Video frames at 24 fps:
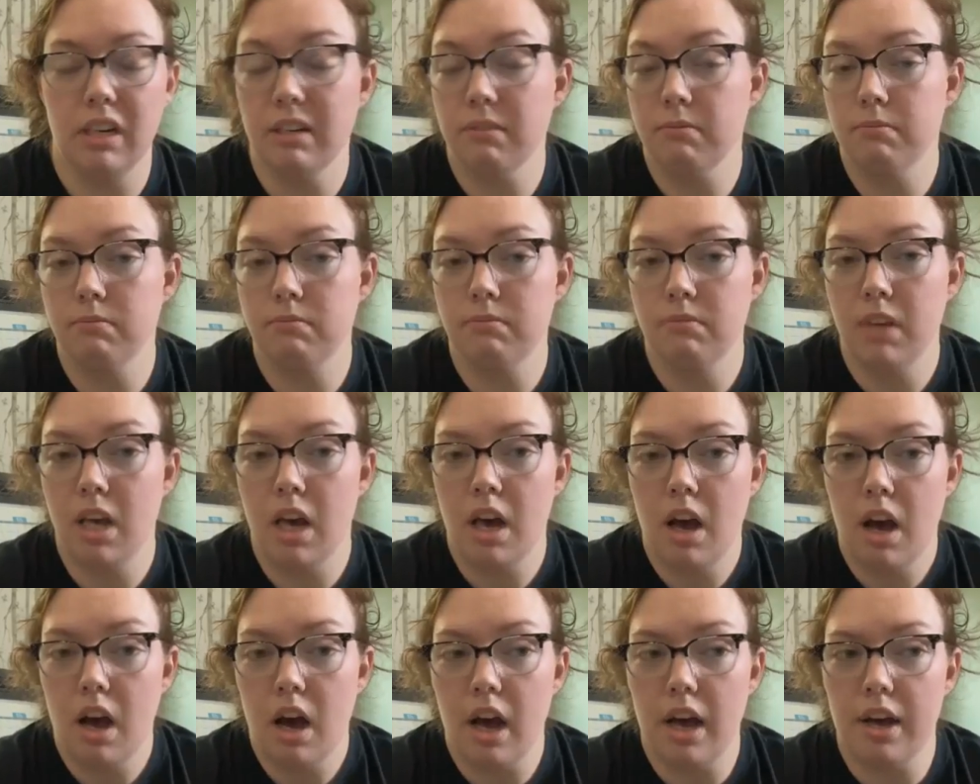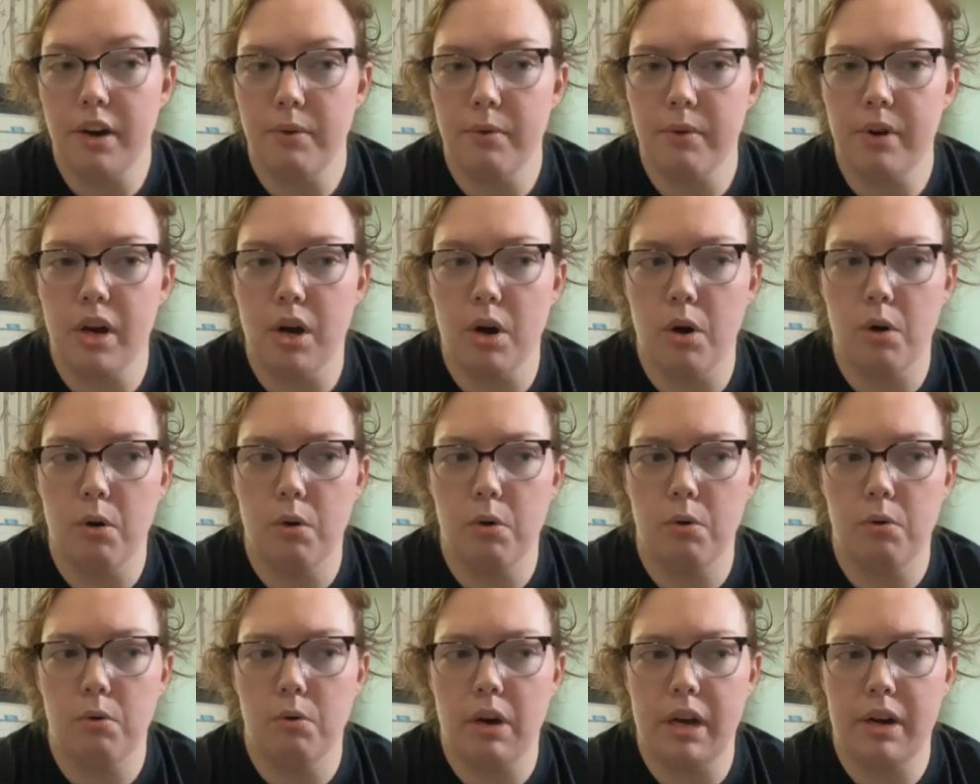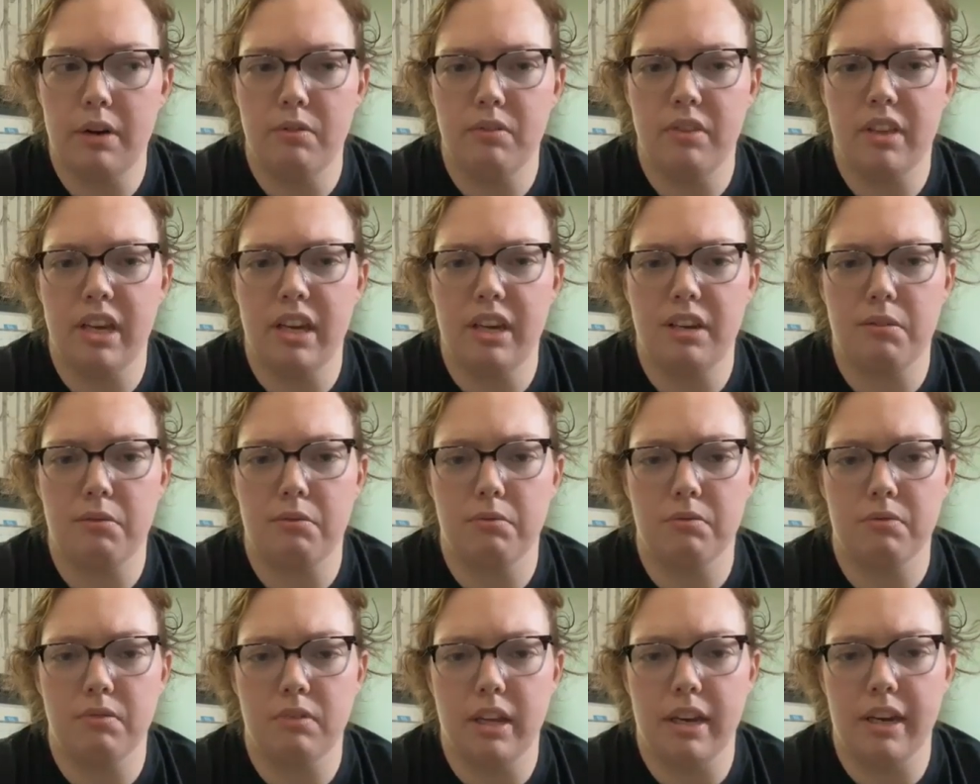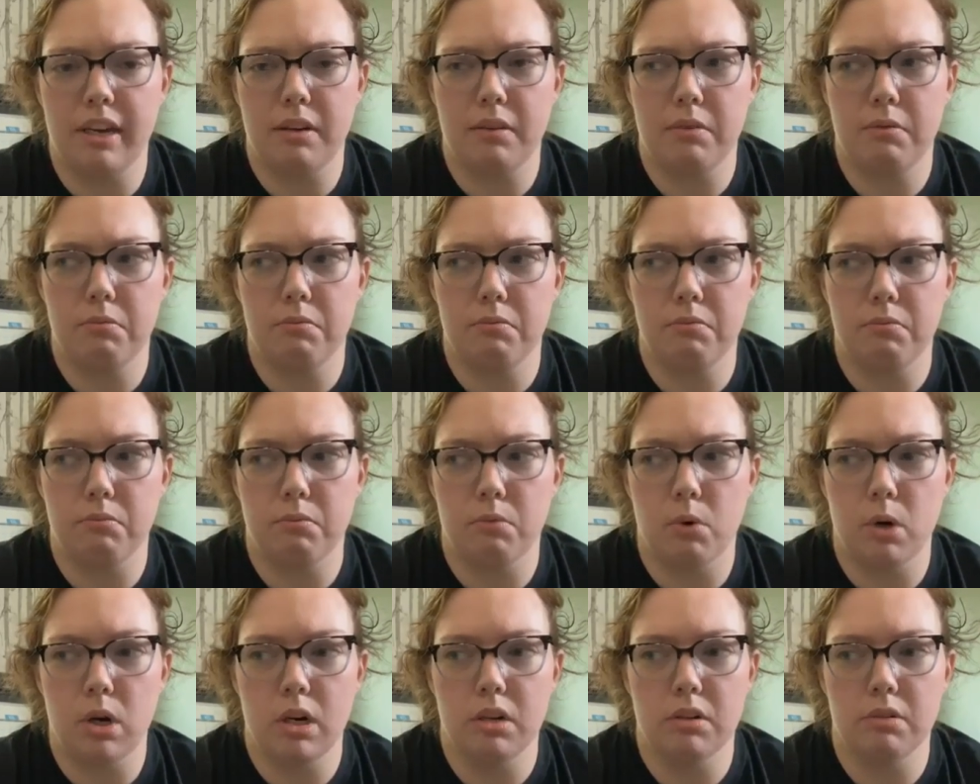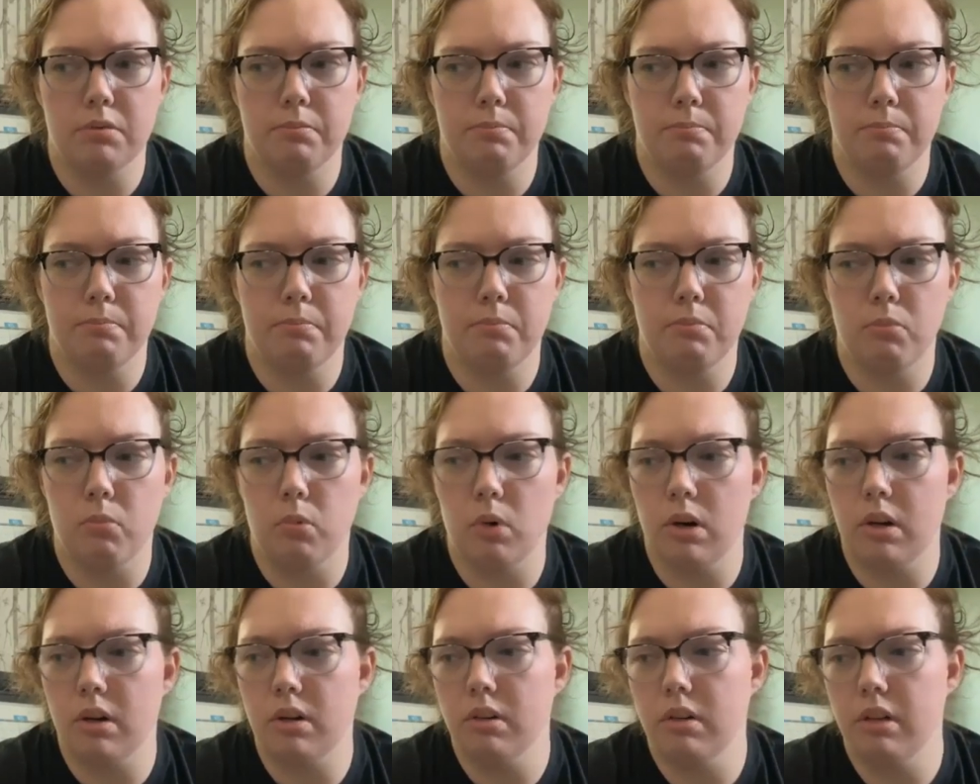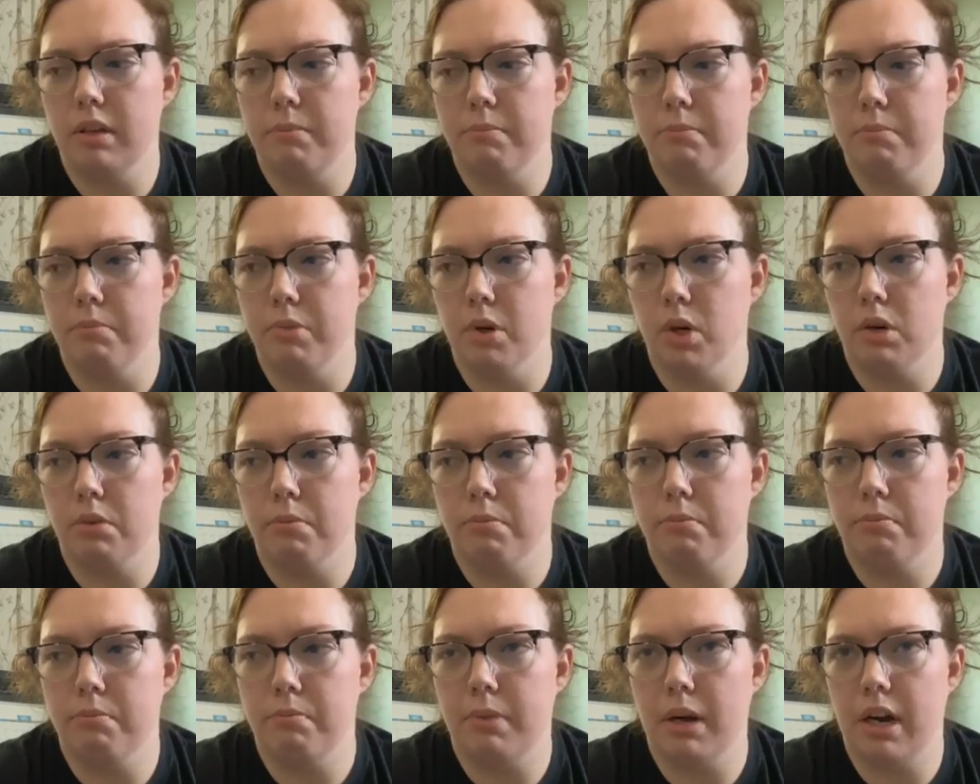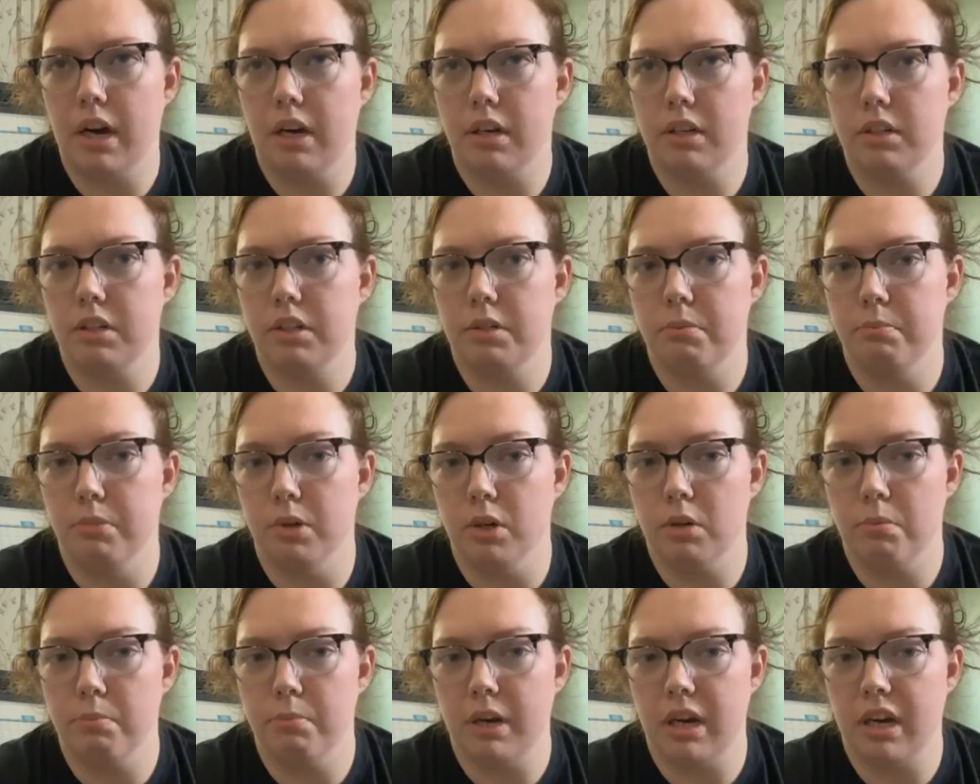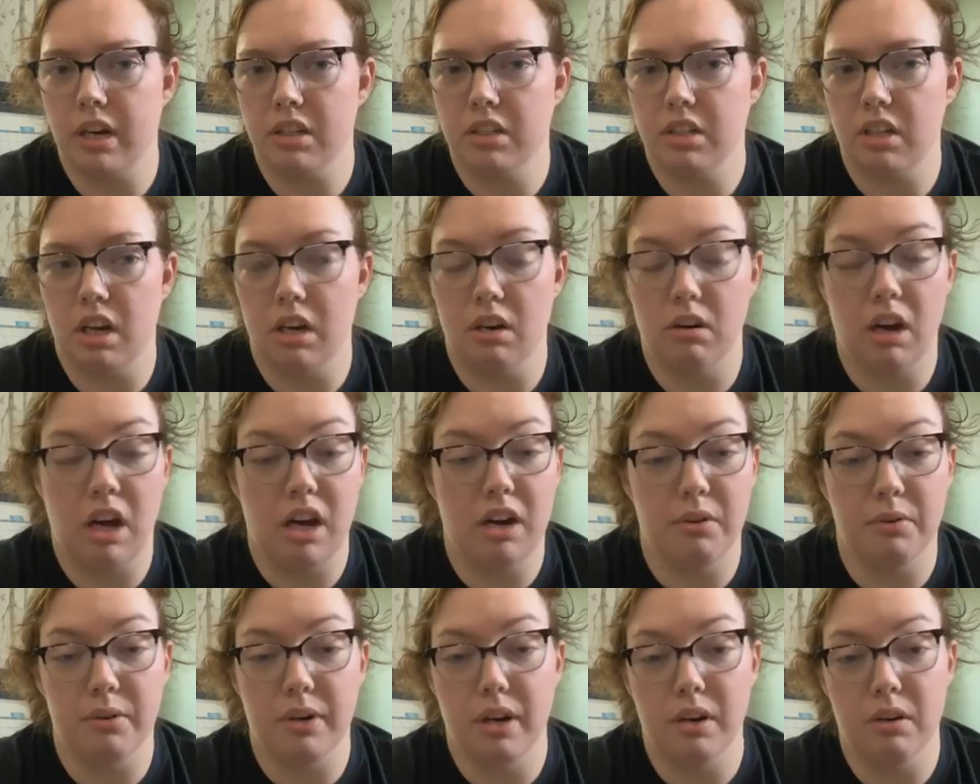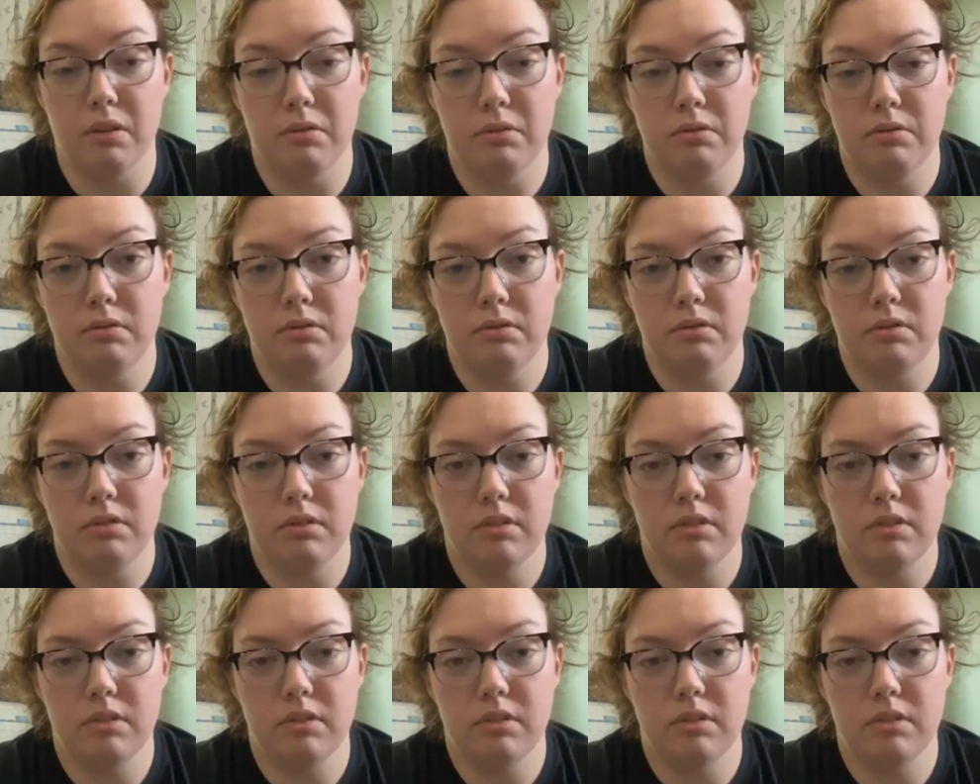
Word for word: Yeah. I don't know. I don't think like Royal Royally Book Bash, Book Bash, I don't, I don't know.